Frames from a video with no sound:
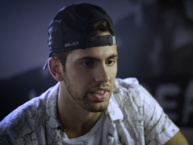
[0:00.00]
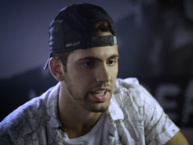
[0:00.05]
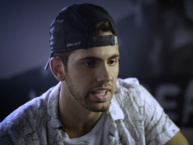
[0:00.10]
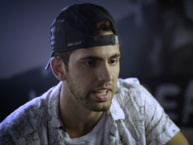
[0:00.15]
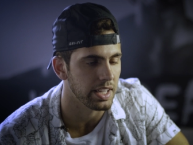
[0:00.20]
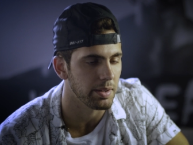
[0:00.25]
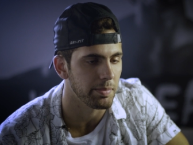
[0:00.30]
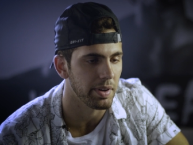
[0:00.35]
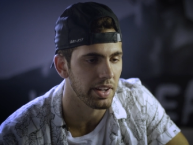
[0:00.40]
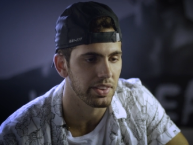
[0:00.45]

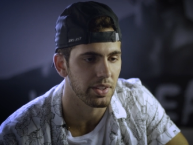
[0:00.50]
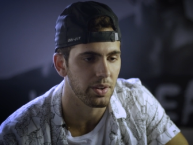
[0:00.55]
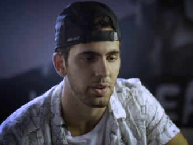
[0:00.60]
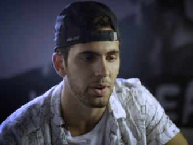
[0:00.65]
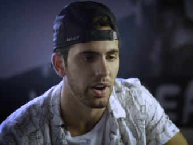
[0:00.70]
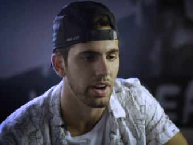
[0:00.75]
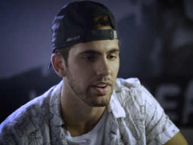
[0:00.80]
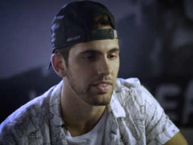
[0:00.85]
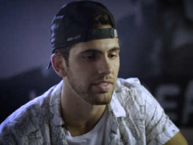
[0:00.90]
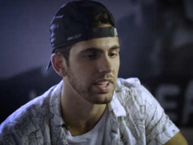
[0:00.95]
thinking about the
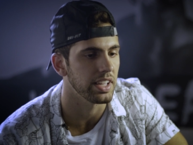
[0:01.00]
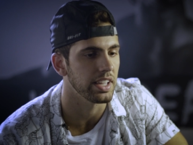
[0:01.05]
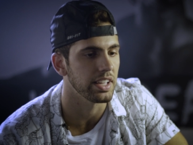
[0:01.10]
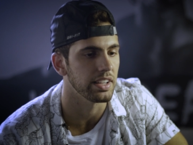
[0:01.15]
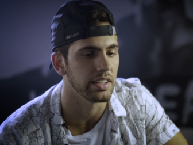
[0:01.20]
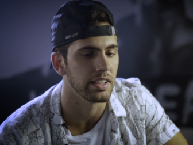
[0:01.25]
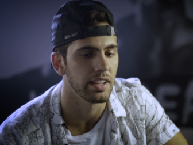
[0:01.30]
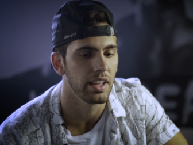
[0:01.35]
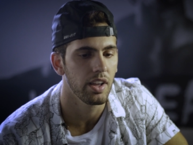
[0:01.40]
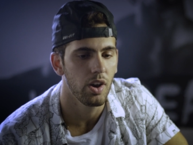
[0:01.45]
choreography
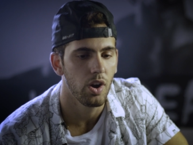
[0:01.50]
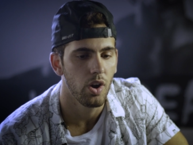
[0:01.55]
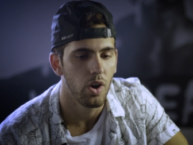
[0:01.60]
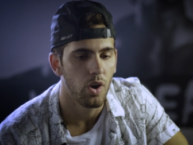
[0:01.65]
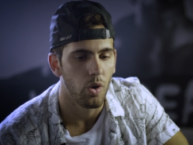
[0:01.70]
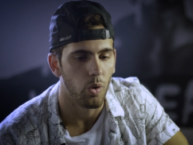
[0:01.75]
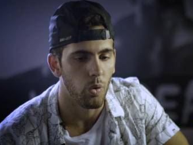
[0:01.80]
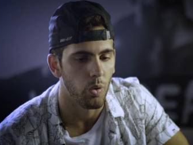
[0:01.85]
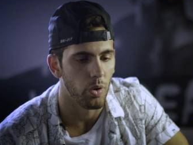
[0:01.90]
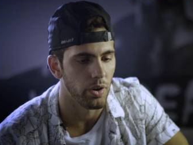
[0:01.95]
and
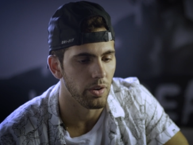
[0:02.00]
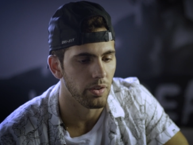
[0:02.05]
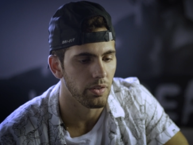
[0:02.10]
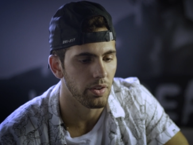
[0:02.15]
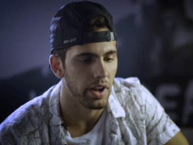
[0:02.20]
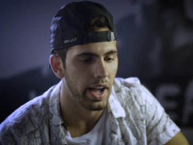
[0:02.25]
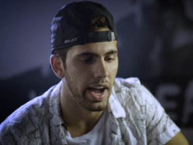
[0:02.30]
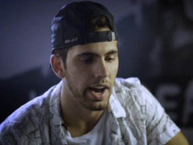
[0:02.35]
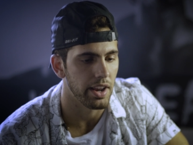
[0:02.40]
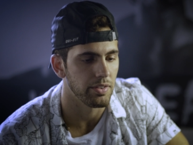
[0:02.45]
or
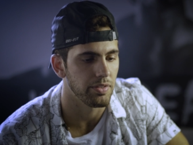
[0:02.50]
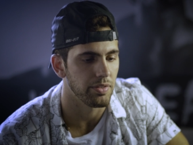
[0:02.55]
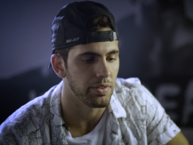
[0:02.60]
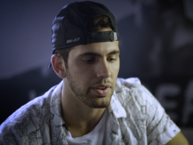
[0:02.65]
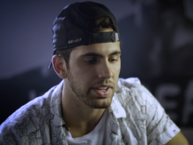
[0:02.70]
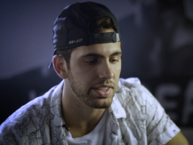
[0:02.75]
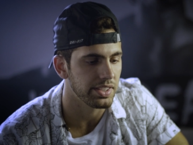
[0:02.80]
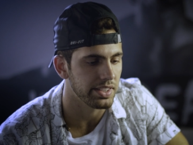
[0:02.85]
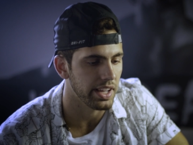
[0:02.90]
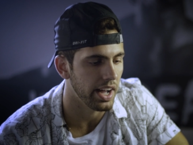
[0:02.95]
how to
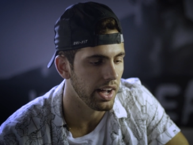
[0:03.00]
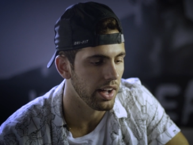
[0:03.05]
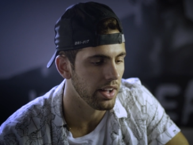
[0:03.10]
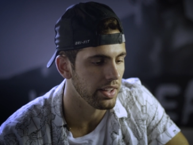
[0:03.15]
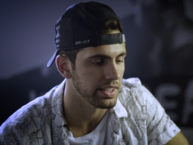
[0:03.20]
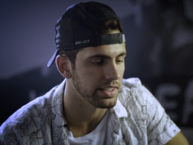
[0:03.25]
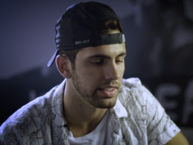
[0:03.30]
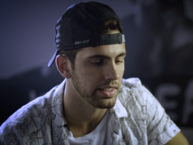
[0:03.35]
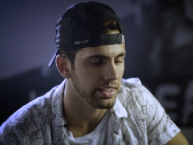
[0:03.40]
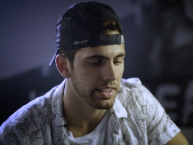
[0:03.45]

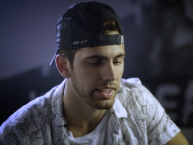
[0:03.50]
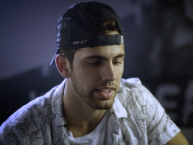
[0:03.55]
freestyle and